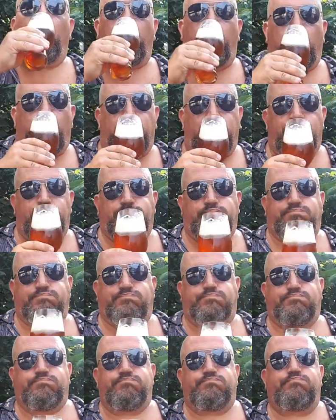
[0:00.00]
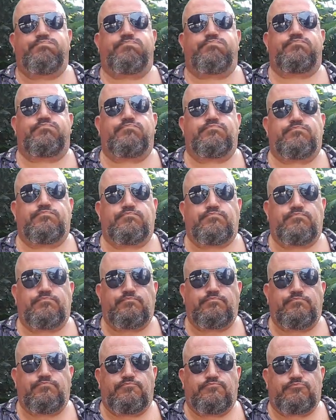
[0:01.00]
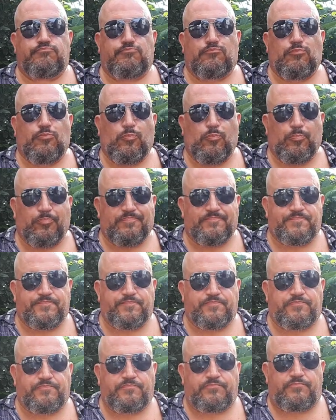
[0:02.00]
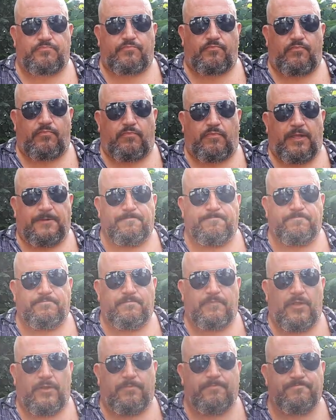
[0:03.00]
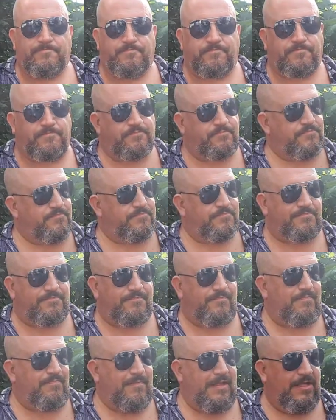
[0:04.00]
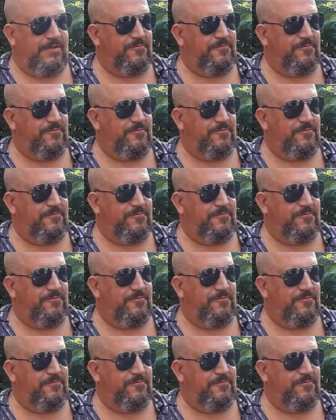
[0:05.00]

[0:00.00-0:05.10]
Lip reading: (silence)